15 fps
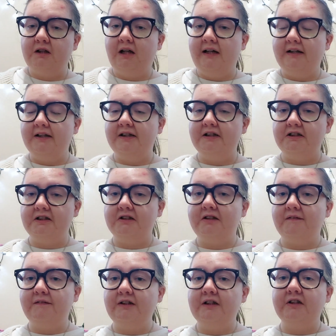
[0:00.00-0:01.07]
I think this is
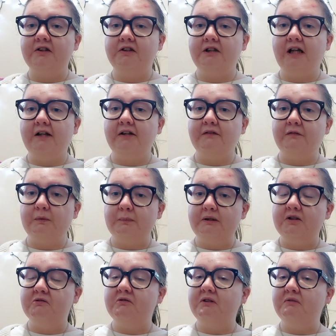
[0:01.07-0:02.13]
definitely a contender for me
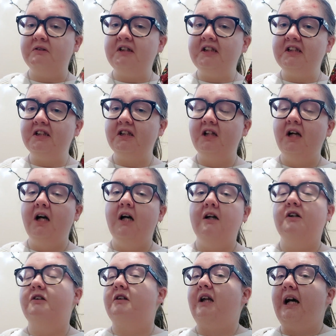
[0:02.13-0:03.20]
to reread,
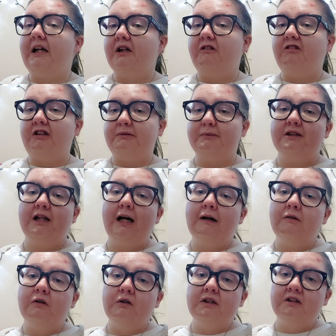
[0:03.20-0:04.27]
because like A Christmas
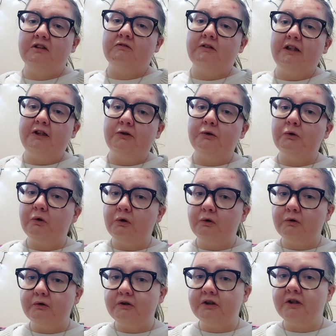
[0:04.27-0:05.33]
Carol, it's really
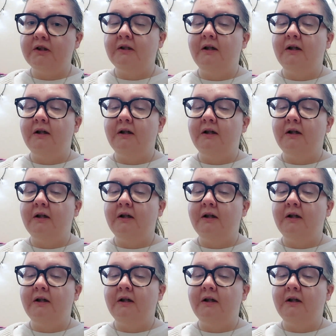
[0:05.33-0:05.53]
short,